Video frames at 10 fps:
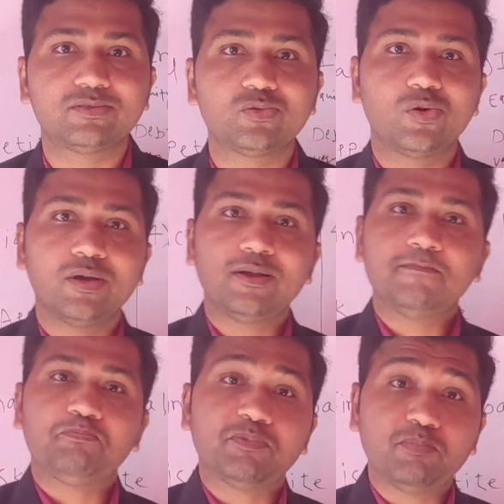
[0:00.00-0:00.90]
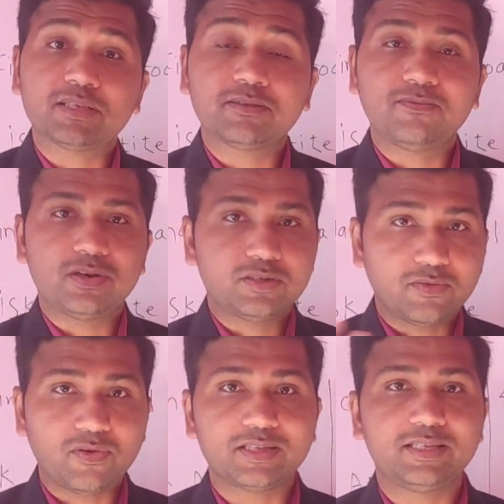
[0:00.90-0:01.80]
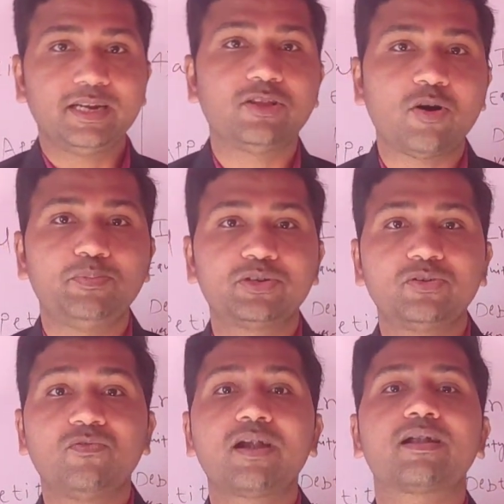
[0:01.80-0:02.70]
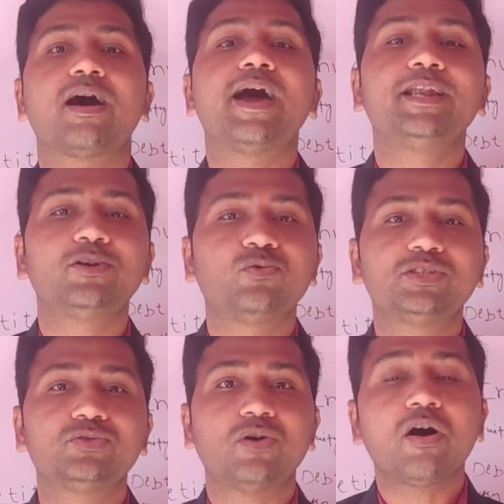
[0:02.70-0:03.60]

So but first of all, set the objective, what I need to achieve.